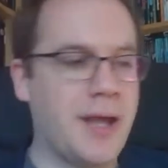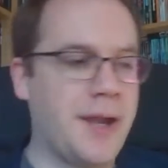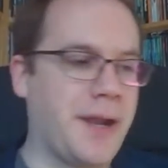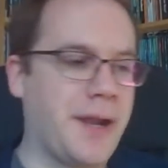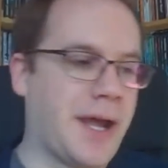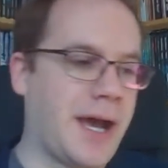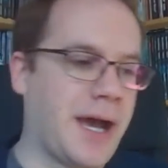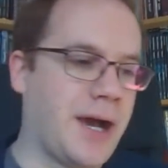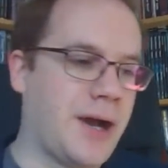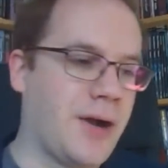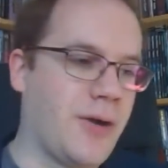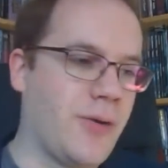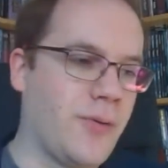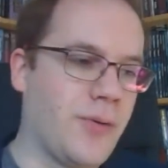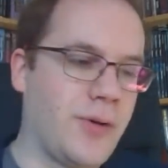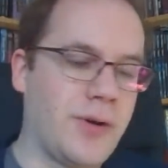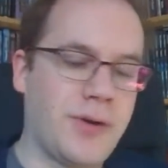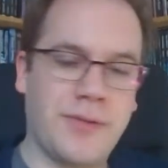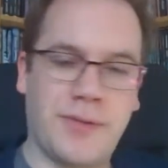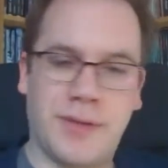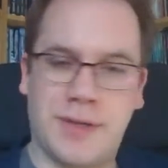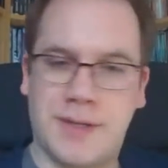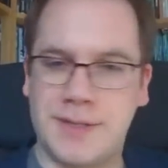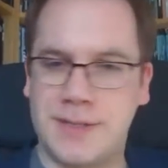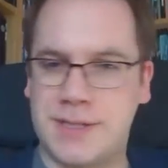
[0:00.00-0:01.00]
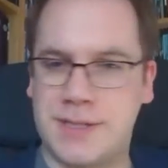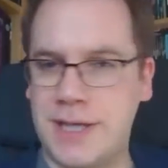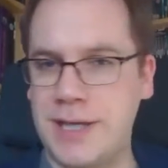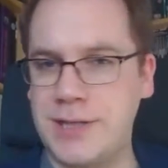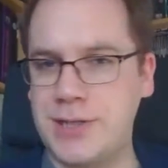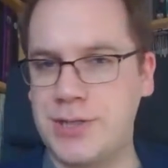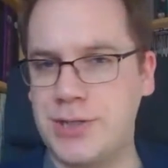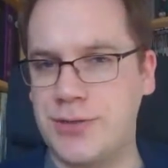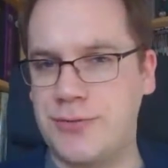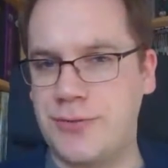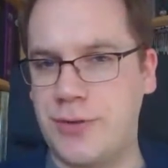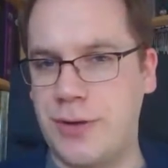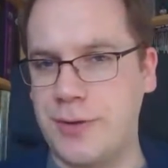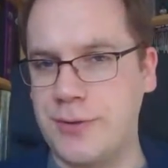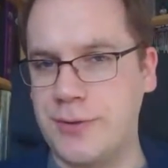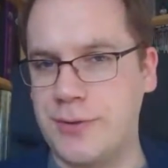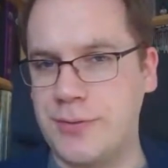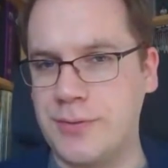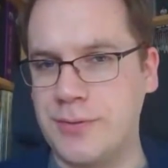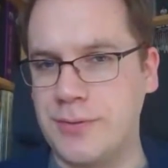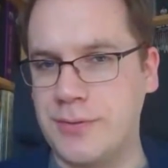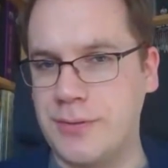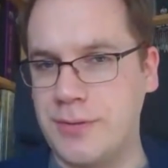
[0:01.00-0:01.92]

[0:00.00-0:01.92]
Now, the Contagion Chronicle,